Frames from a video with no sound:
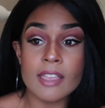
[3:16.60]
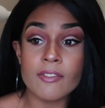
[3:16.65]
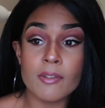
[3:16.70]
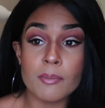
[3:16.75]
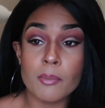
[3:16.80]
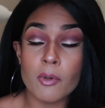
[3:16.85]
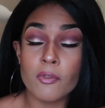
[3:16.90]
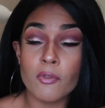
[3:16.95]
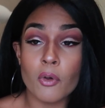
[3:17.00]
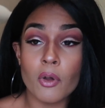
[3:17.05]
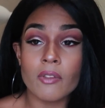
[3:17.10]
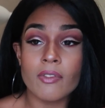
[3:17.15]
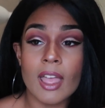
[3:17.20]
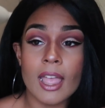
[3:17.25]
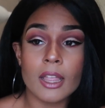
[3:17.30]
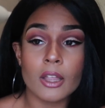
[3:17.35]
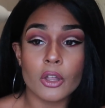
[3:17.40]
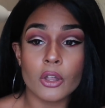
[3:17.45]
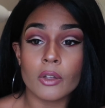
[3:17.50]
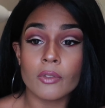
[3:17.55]
even before
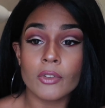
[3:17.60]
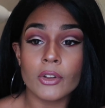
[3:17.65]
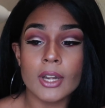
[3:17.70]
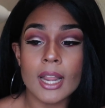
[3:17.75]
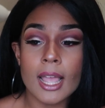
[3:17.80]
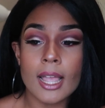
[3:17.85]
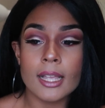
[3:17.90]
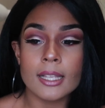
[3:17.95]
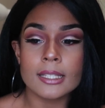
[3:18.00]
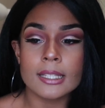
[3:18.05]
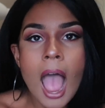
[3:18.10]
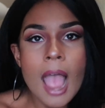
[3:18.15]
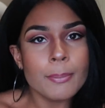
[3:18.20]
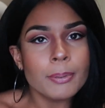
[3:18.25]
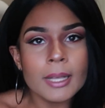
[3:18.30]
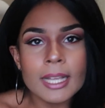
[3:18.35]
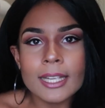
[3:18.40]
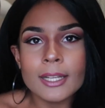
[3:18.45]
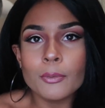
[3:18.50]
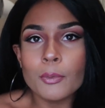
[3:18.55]
Vancouver days, I
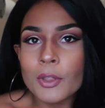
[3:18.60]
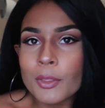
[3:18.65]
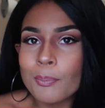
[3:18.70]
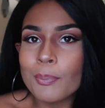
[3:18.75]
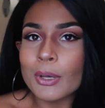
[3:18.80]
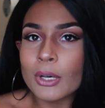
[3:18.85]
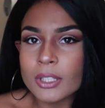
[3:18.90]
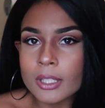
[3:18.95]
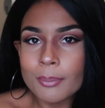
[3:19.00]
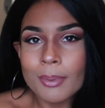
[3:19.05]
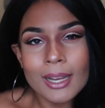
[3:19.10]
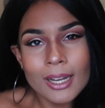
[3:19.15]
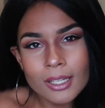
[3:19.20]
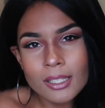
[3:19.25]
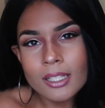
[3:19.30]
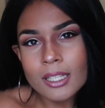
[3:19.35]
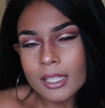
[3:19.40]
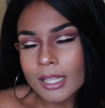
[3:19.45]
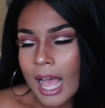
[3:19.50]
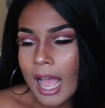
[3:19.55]
played with
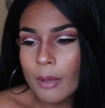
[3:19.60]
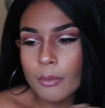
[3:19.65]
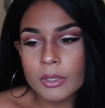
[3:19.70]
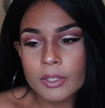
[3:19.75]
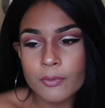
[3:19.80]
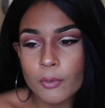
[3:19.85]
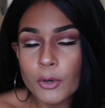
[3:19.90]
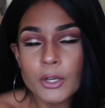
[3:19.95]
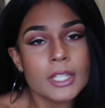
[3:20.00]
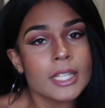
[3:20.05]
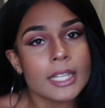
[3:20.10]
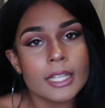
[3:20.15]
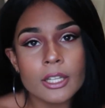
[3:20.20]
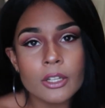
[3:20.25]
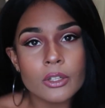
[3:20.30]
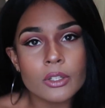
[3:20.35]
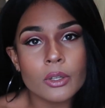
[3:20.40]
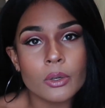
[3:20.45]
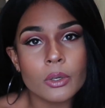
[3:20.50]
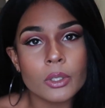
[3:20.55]
Build-A-Bears till I was 14
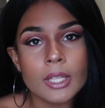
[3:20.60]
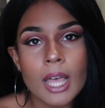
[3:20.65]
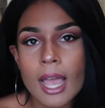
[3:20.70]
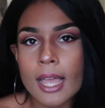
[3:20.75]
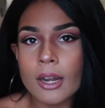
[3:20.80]
years old.